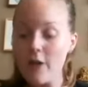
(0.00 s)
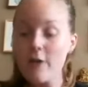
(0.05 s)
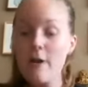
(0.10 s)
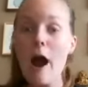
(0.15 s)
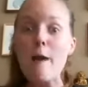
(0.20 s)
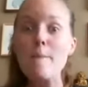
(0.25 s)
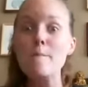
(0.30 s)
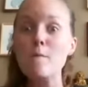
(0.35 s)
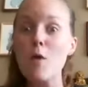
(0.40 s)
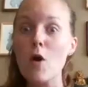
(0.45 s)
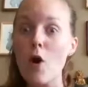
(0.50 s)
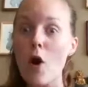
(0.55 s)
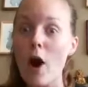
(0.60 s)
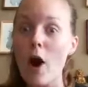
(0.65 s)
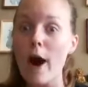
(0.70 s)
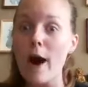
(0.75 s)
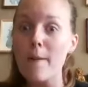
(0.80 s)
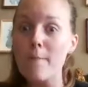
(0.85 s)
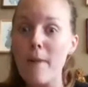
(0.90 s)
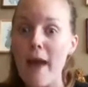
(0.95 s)
There are
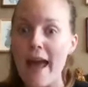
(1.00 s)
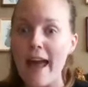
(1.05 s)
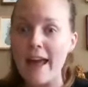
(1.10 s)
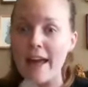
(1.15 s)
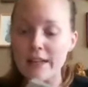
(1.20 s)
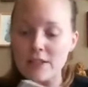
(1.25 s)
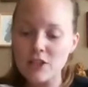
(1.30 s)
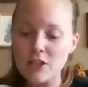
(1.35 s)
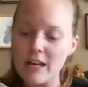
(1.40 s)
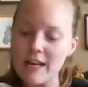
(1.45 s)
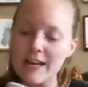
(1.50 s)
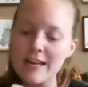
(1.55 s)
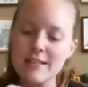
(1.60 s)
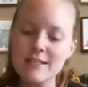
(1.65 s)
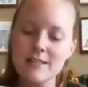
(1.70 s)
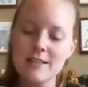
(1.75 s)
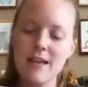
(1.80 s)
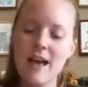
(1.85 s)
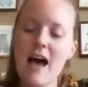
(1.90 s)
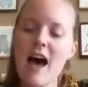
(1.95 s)
more pages.
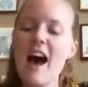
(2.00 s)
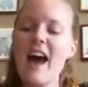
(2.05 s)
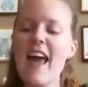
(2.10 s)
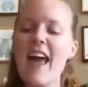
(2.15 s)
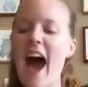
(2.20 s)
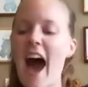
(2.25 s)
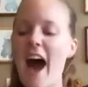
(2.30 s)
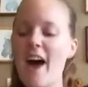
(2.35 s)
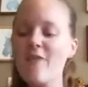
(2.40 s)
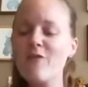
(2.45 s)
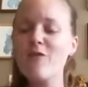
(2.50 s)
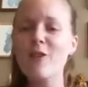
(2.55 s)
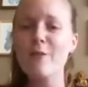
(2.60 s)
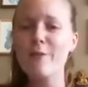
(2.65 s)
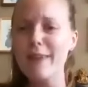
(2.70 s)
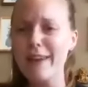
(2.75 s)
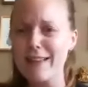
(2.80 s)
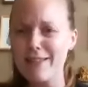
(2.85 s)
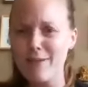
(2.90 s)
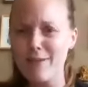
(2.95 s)
I have to
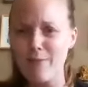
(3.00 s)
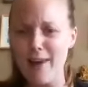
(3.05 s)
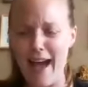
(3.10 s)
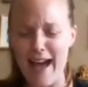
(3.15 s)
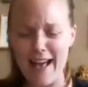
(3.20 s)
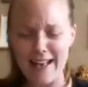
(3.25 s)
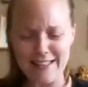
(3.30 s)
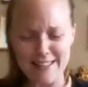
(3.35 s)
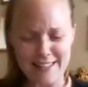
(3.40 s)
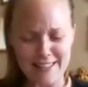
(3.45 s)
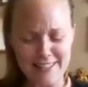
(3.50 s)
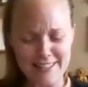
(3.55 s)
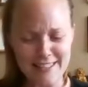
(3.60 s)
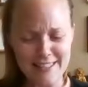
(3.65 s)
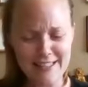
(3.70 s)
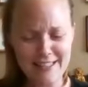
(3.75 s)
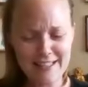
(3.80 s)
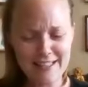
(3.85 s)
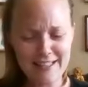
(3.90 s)
read the rest.